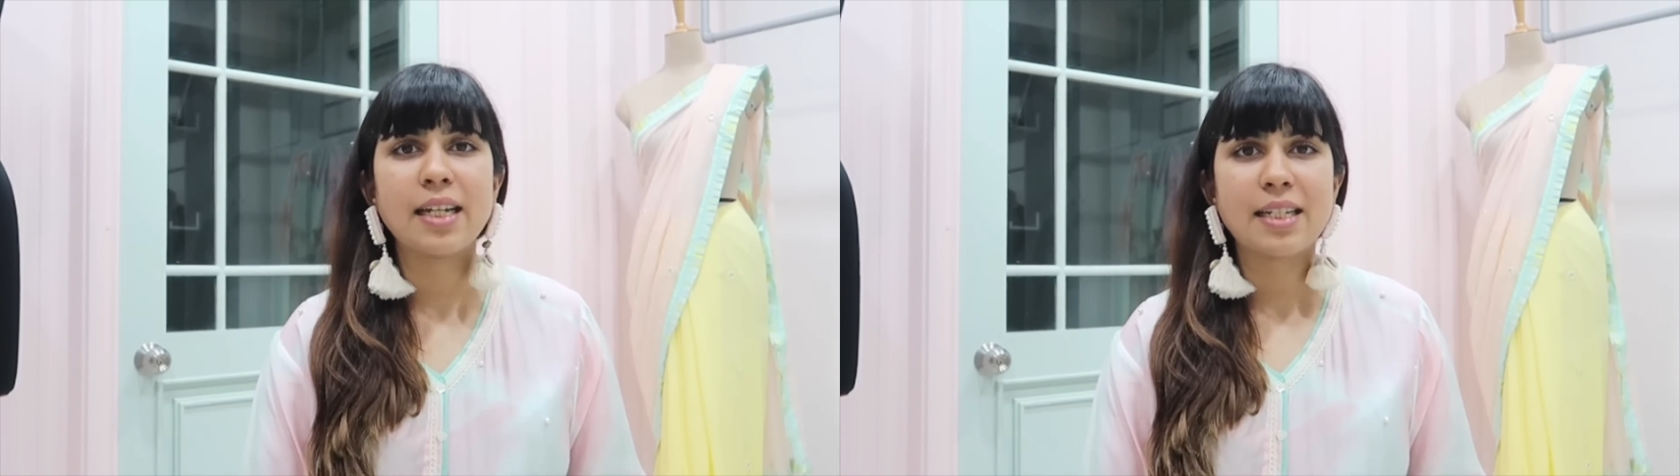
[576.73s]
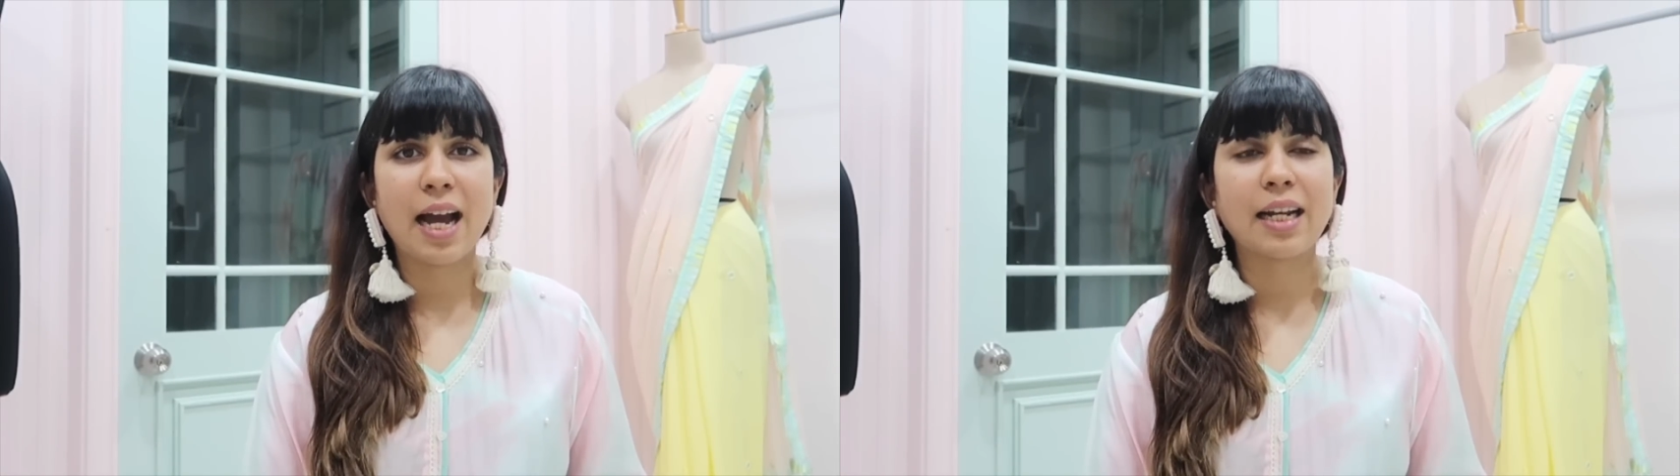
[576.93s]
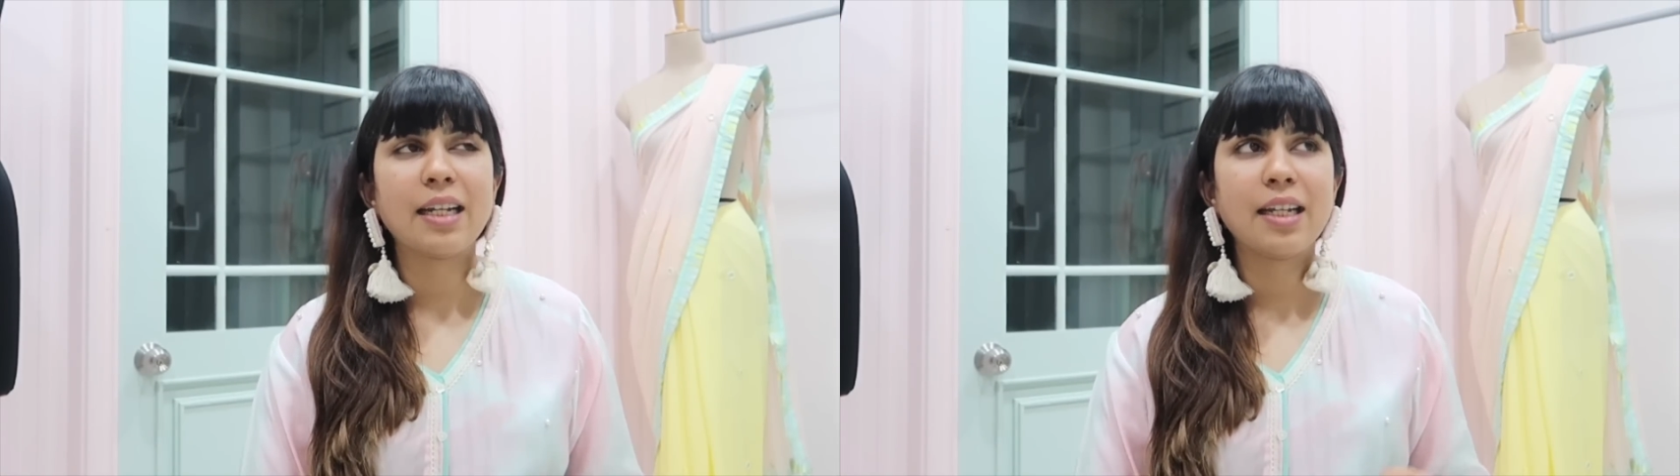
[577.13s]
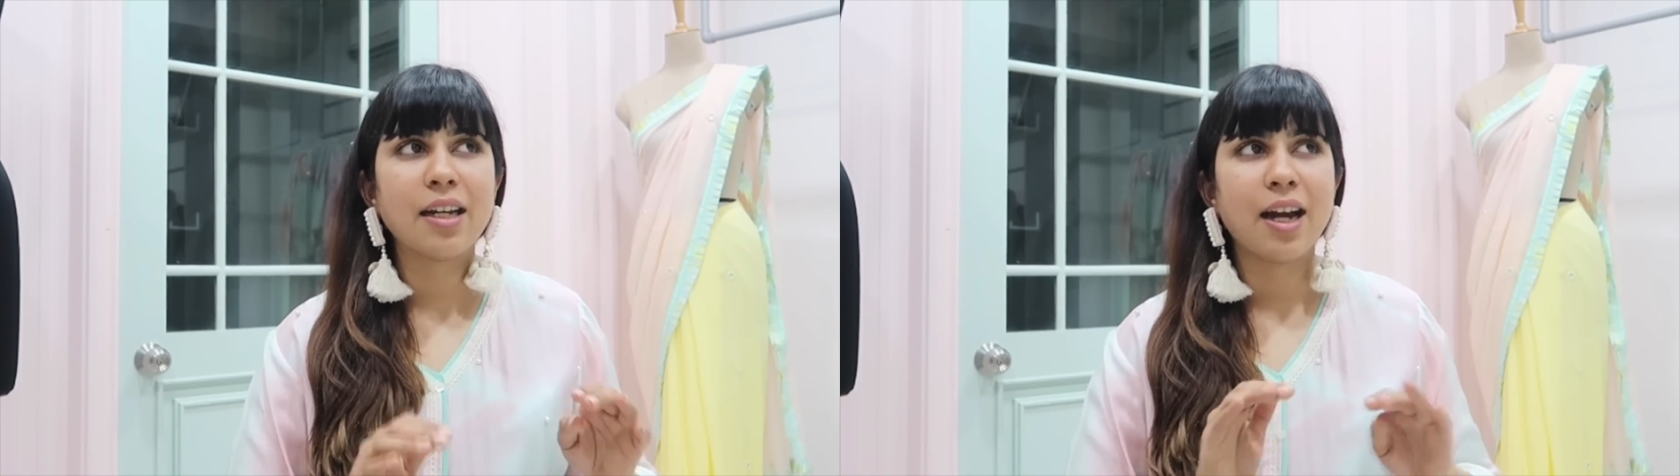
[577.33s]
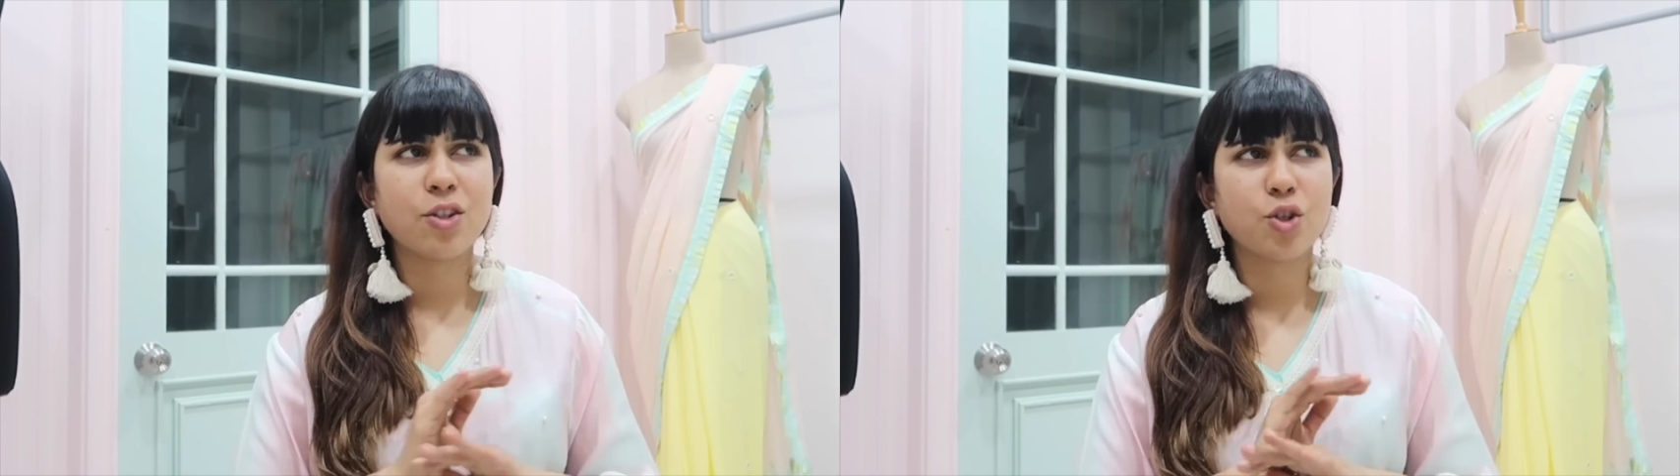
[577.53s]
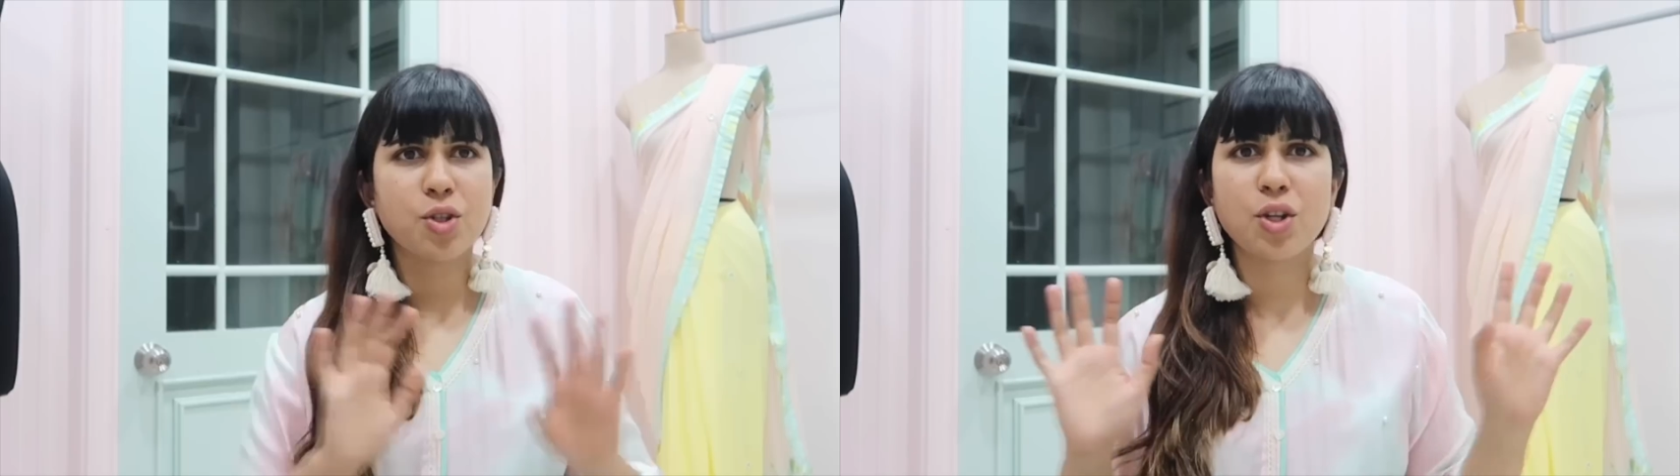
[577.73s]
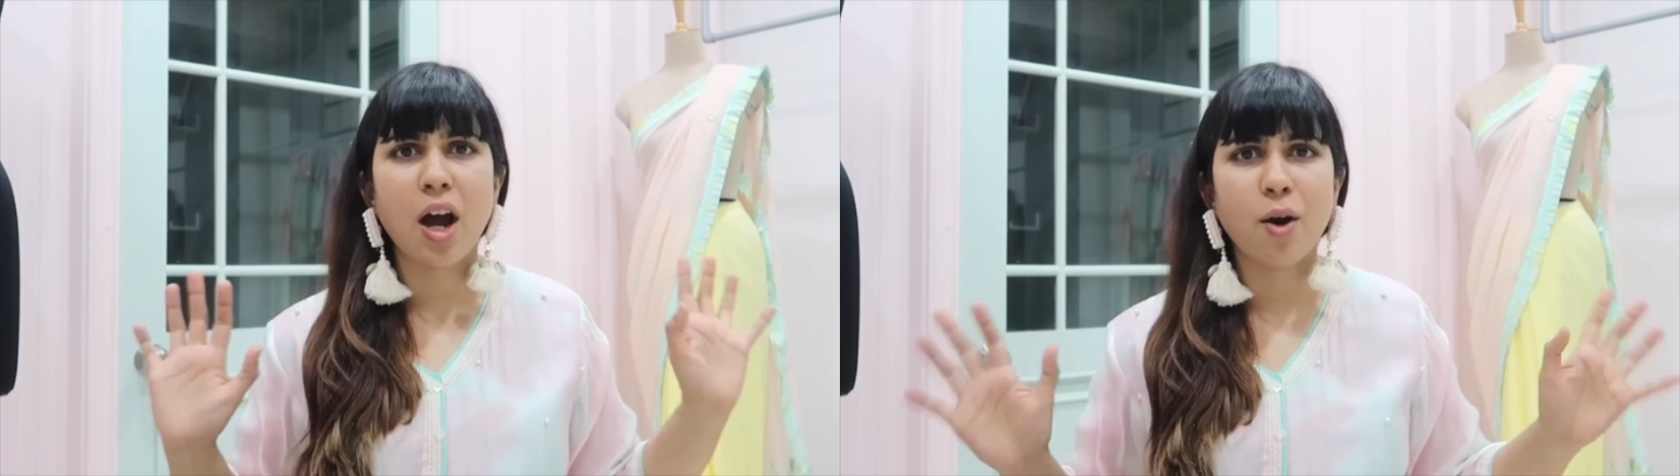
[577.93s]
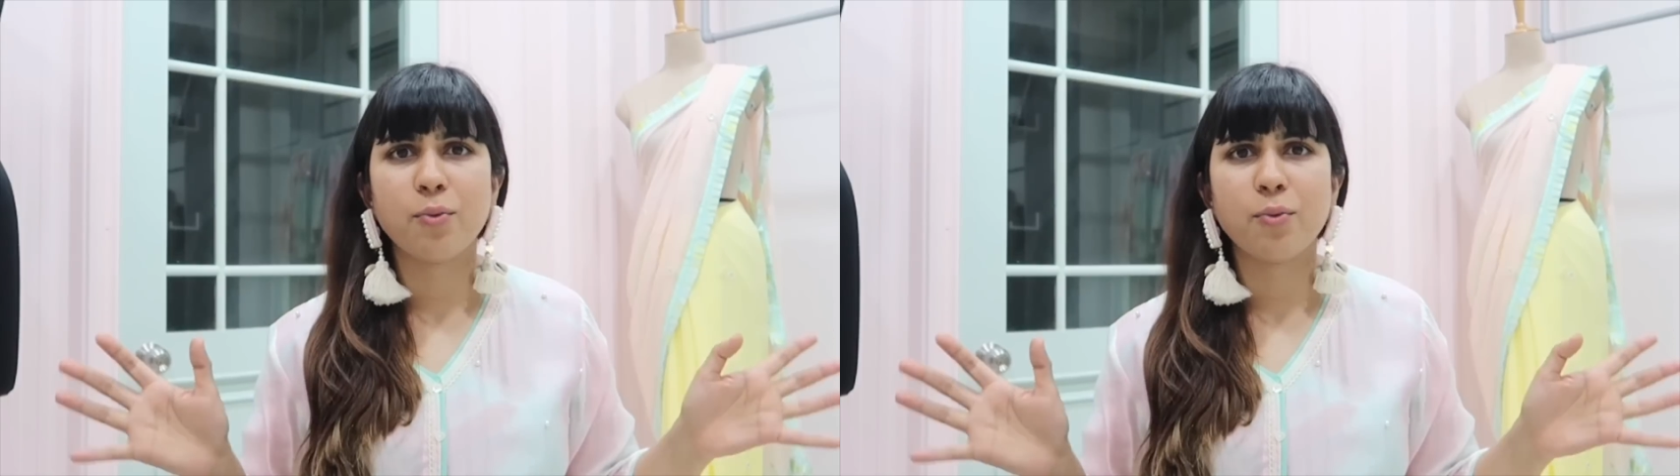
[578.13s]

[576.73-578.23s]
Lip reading: exactly and just how